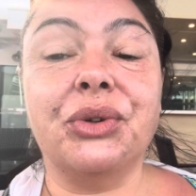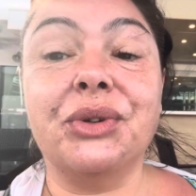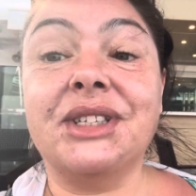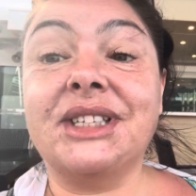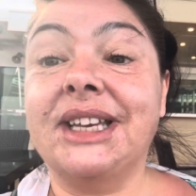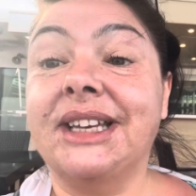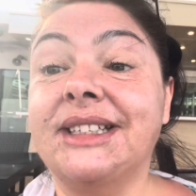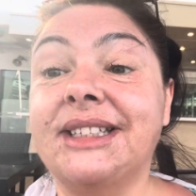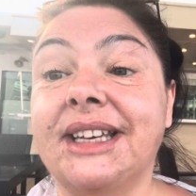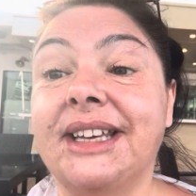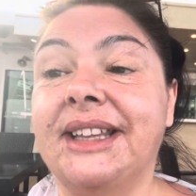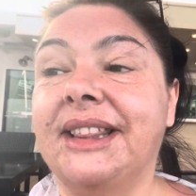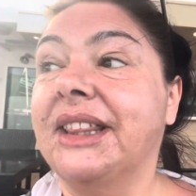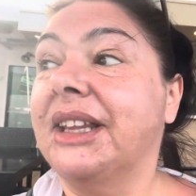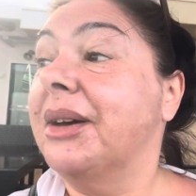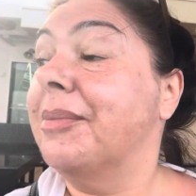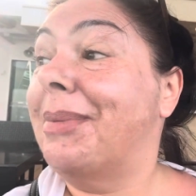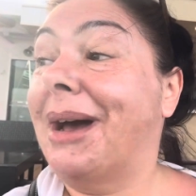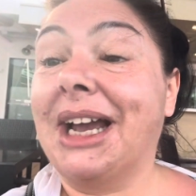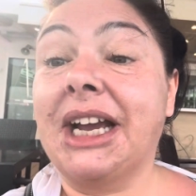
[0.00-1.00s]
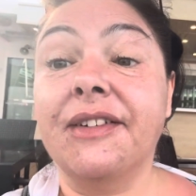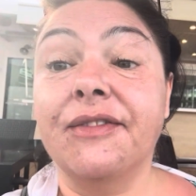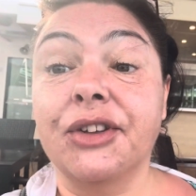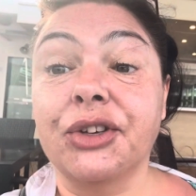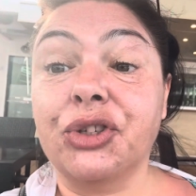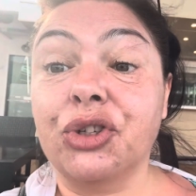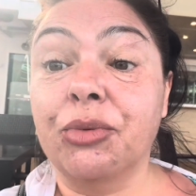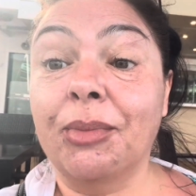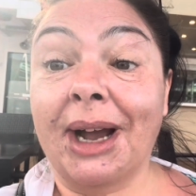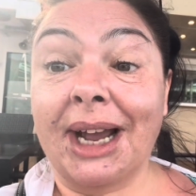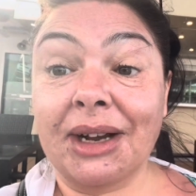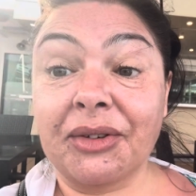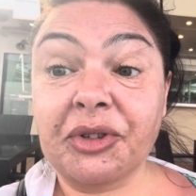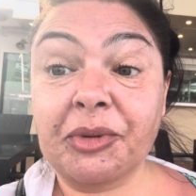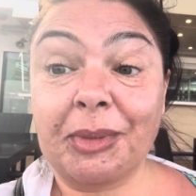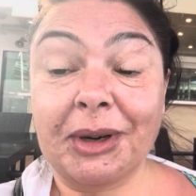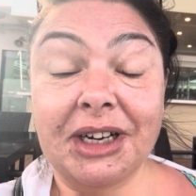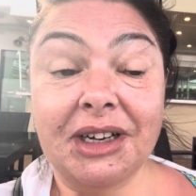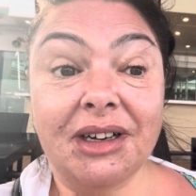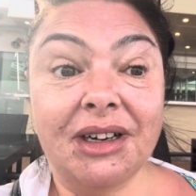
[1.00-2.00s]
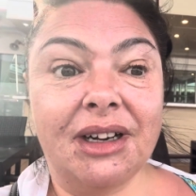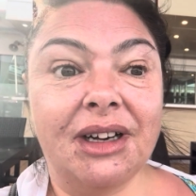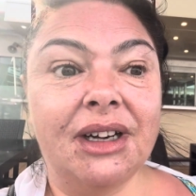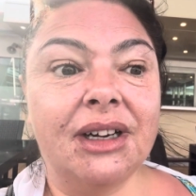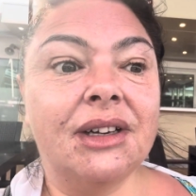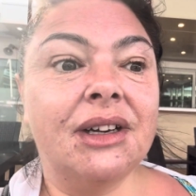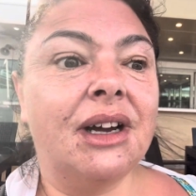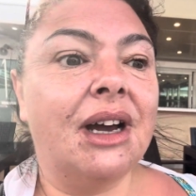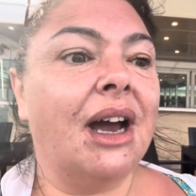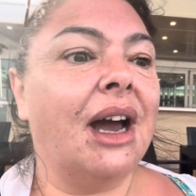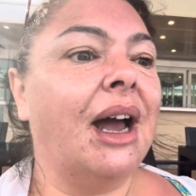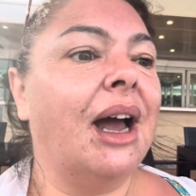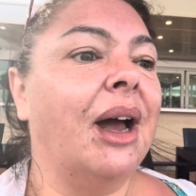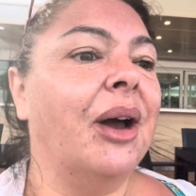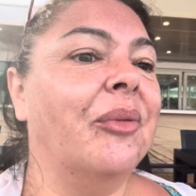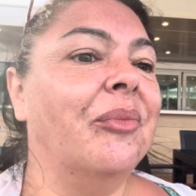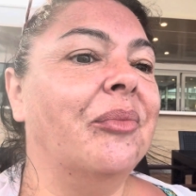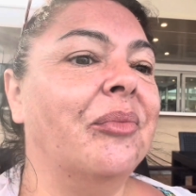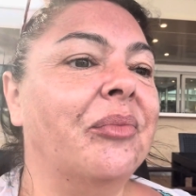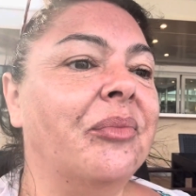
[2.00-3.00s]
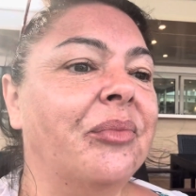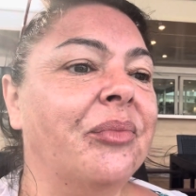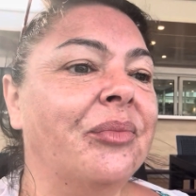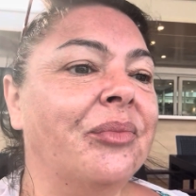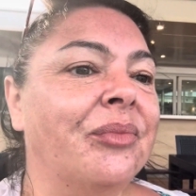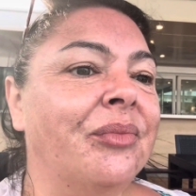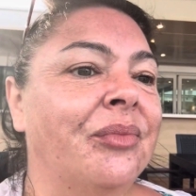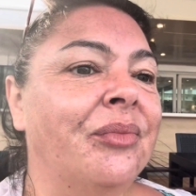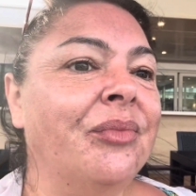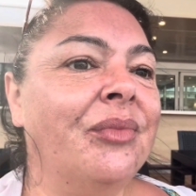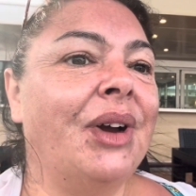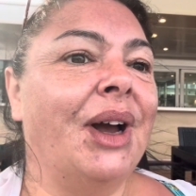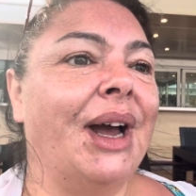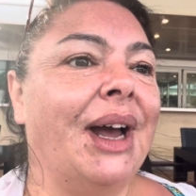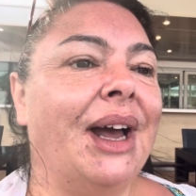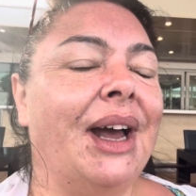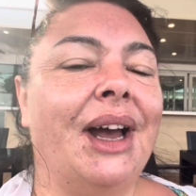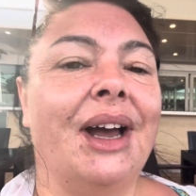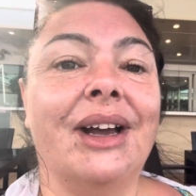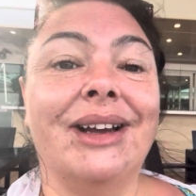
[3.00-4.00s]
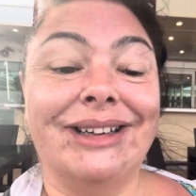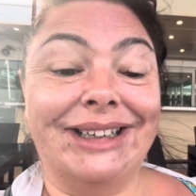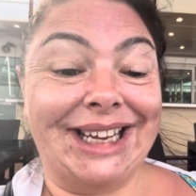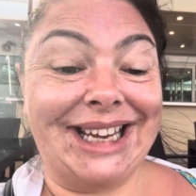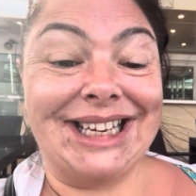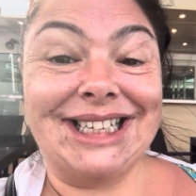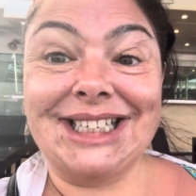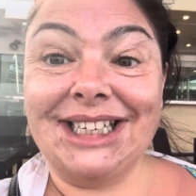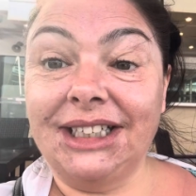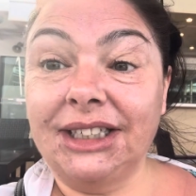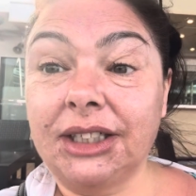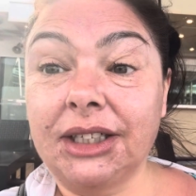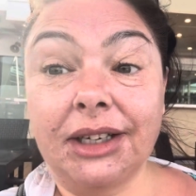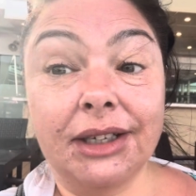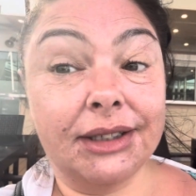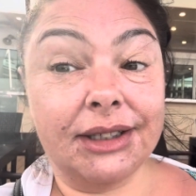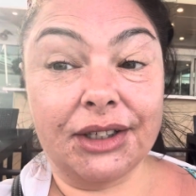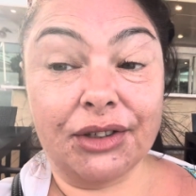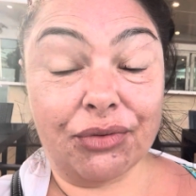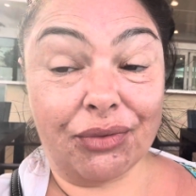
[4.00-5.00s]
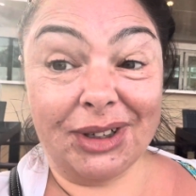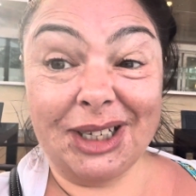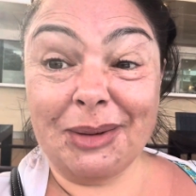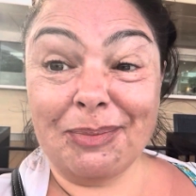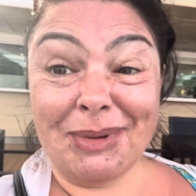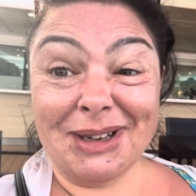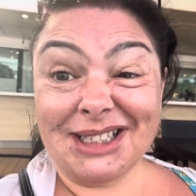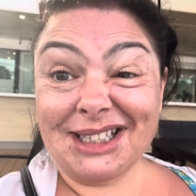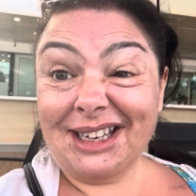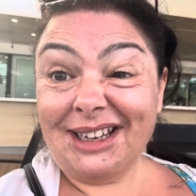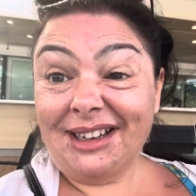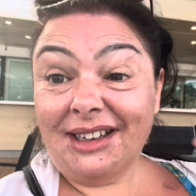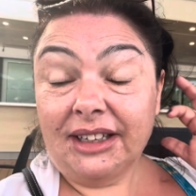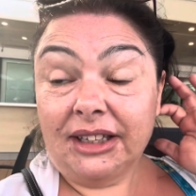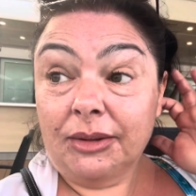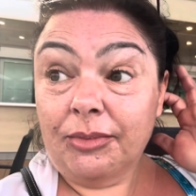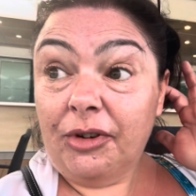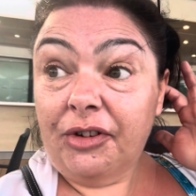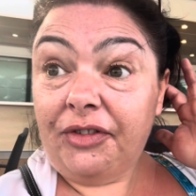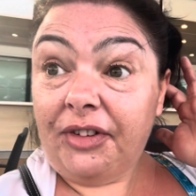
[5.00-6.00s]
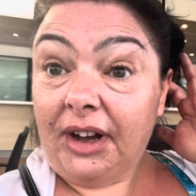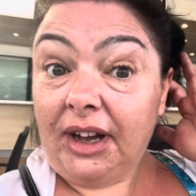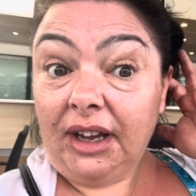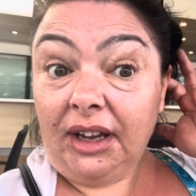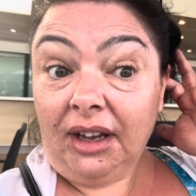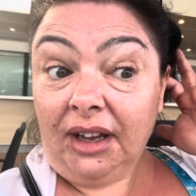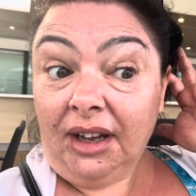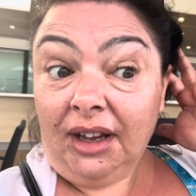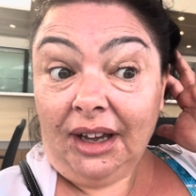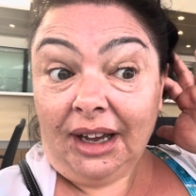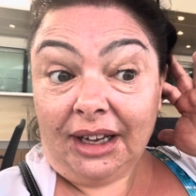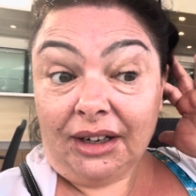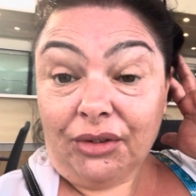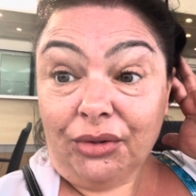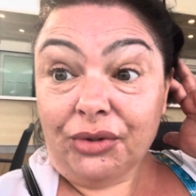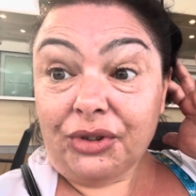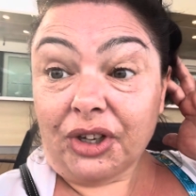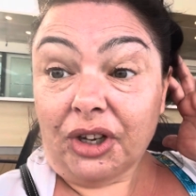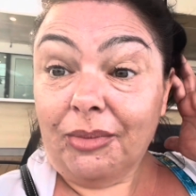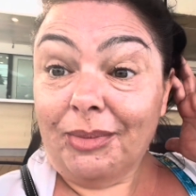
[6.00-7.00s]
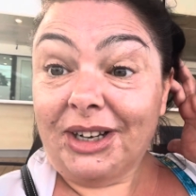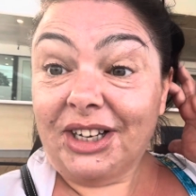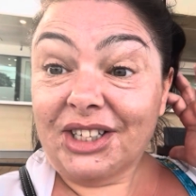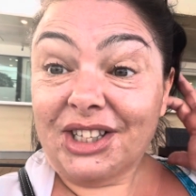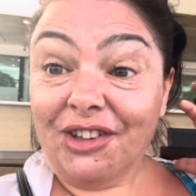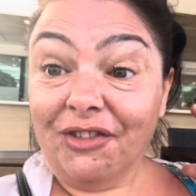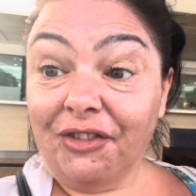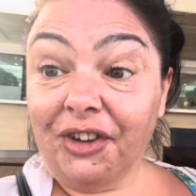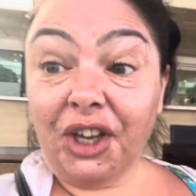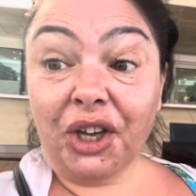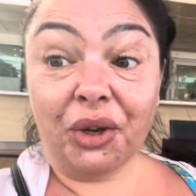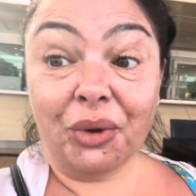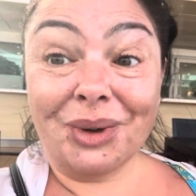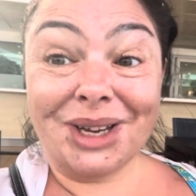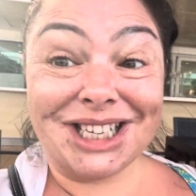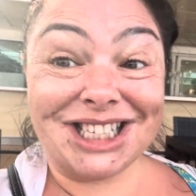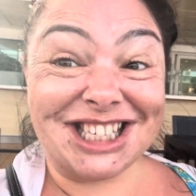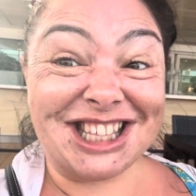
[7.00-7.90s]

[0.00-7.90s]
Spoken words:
sit in the back of the summer house bar and eat it because it's really busy in the buffet, and also because the view is